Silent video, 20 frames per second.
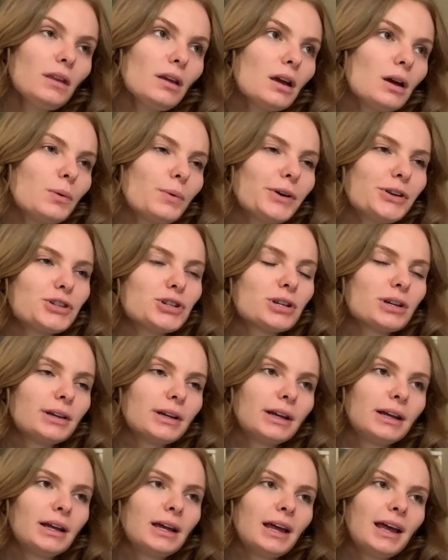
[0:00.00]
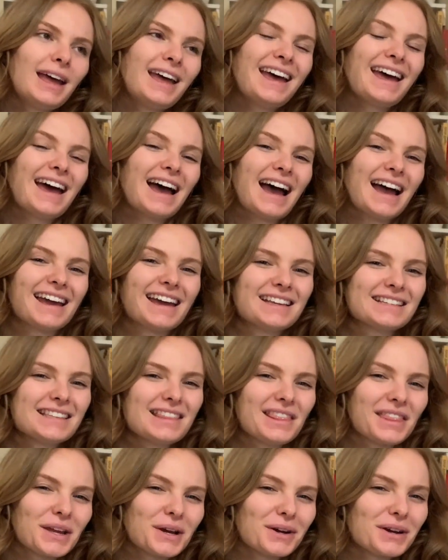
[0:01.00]
which I guess in
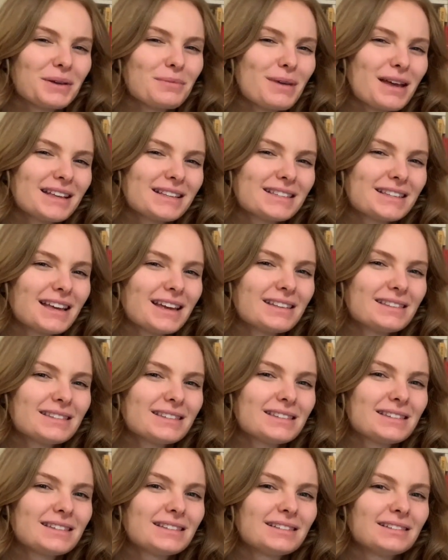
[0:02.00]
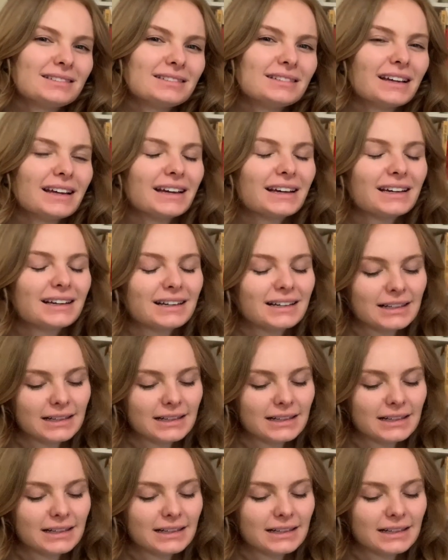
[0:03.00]
theory makes sense. Like